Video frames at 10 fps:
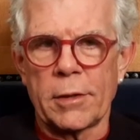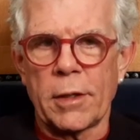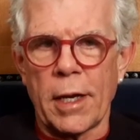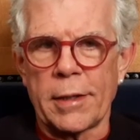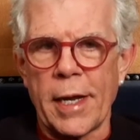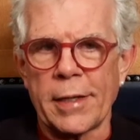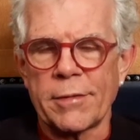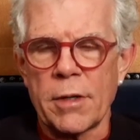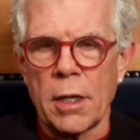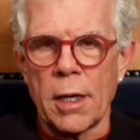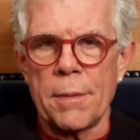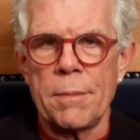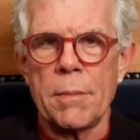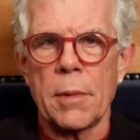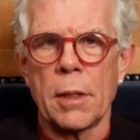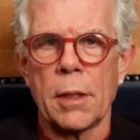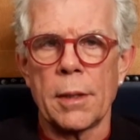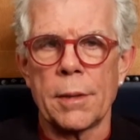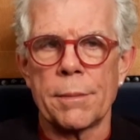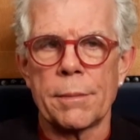it takes time,
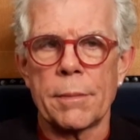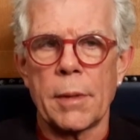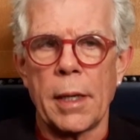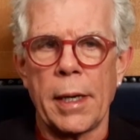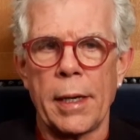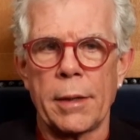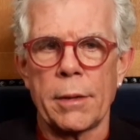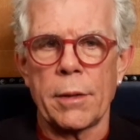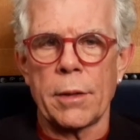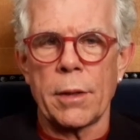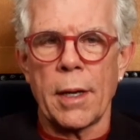and you